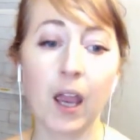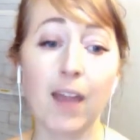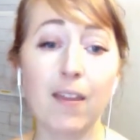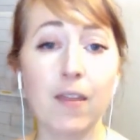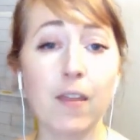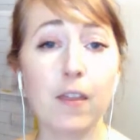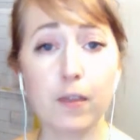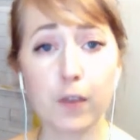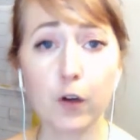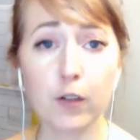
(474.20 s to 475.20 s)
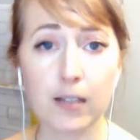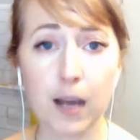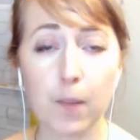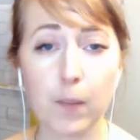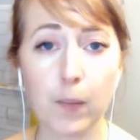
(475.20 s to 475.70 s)
And then the third
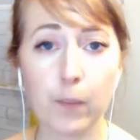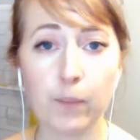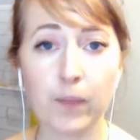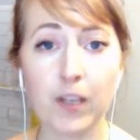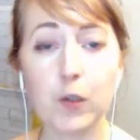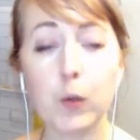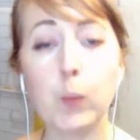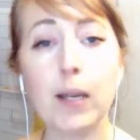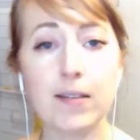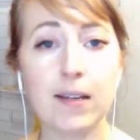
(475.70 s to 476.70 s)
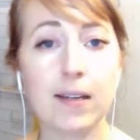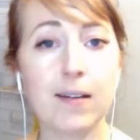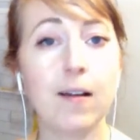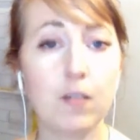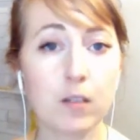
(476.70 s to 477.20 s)
step is to paste
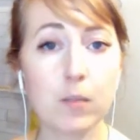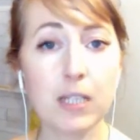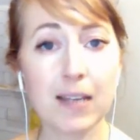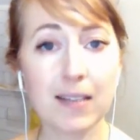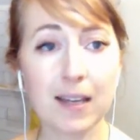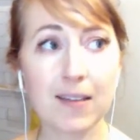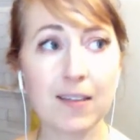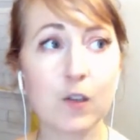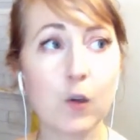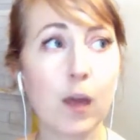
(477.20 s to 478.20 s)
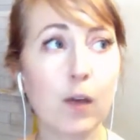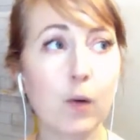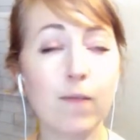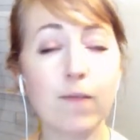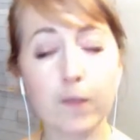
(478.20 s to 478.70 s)
in custom CSS so that you
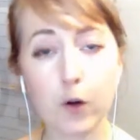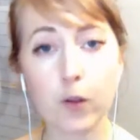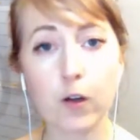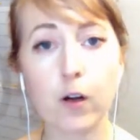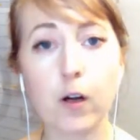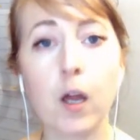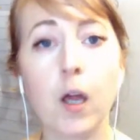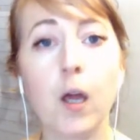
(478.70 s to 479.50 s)
can further